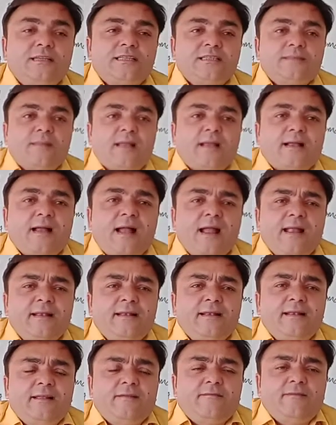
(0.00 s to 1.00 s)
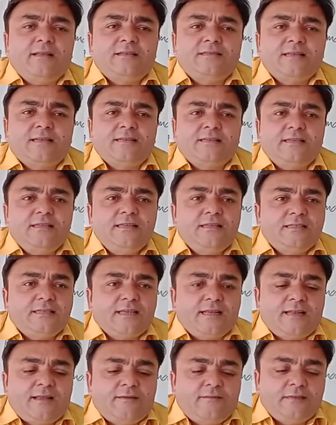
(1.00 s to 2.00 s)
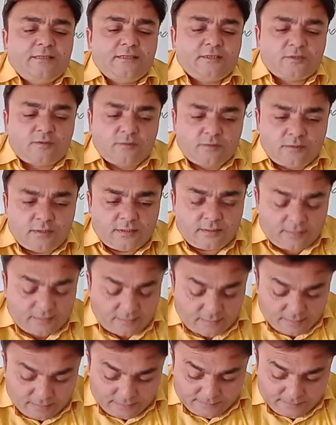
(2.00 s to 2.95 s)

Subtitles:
It's my kind request that each and every student